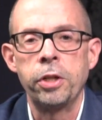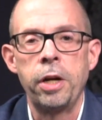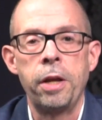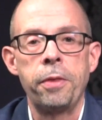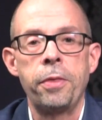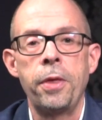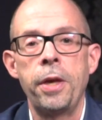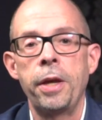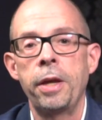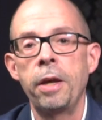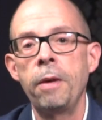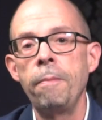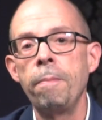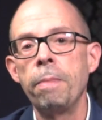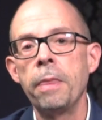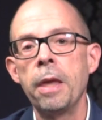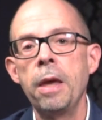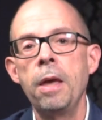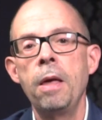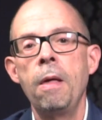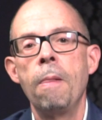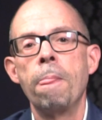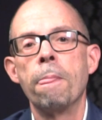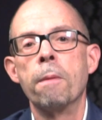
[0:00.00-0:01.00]
And I think
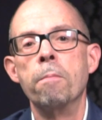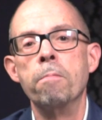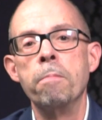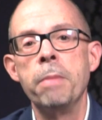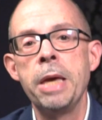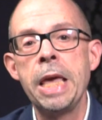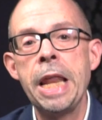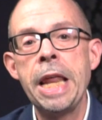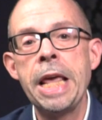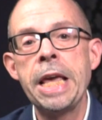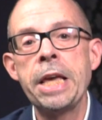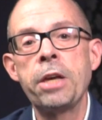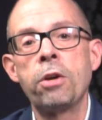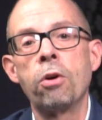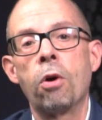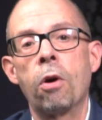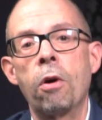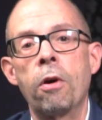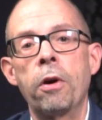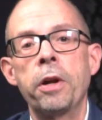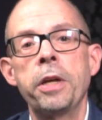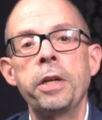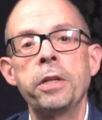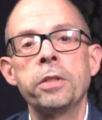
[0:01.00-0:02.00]
many
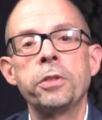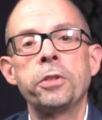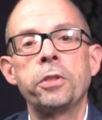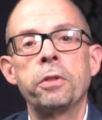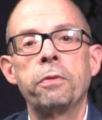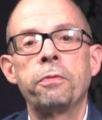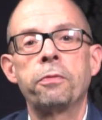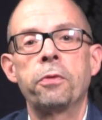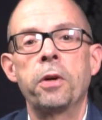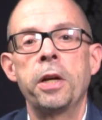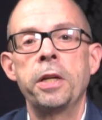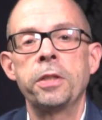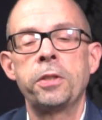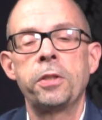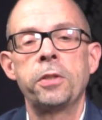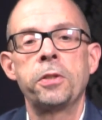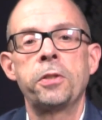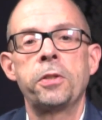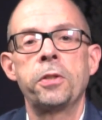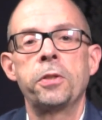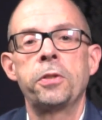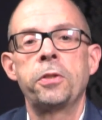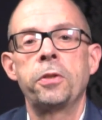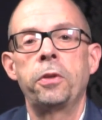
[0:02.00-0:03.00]
guardians of
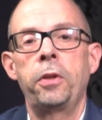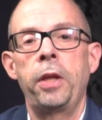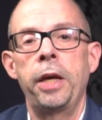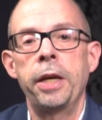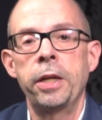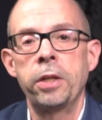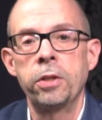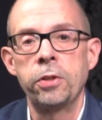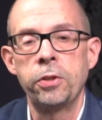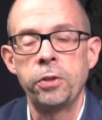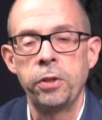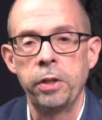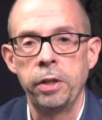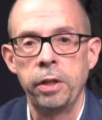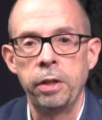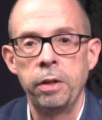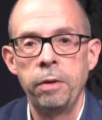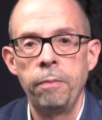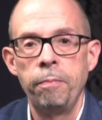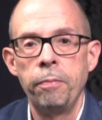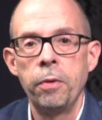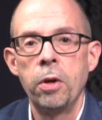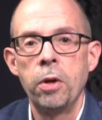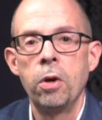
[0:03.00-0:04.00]
Francis's legacy
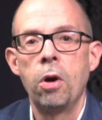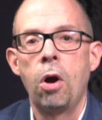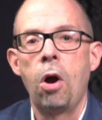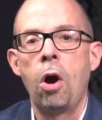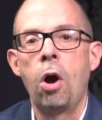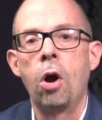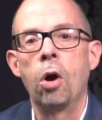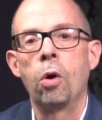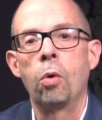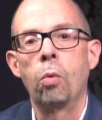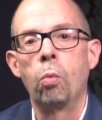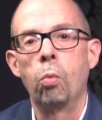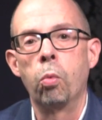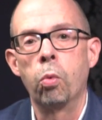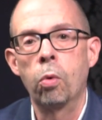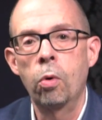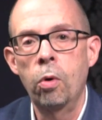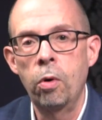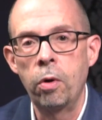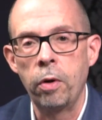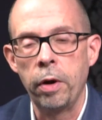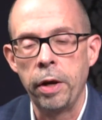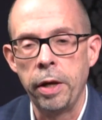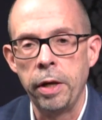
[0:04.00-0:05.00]
are
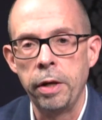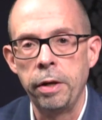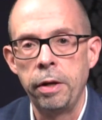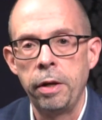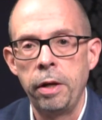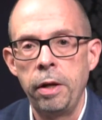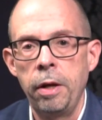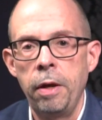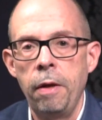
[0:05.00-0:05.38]
worried